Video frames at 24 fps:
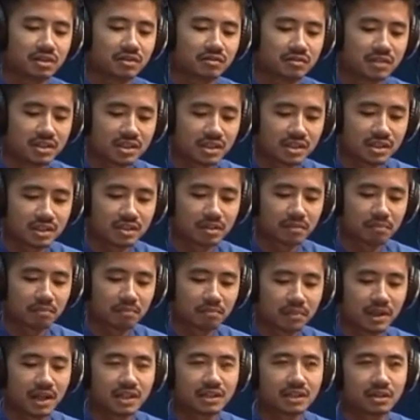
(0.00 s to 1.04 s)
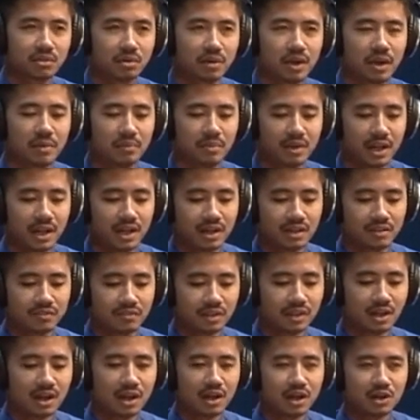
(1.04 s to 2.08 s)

version plus the web API level.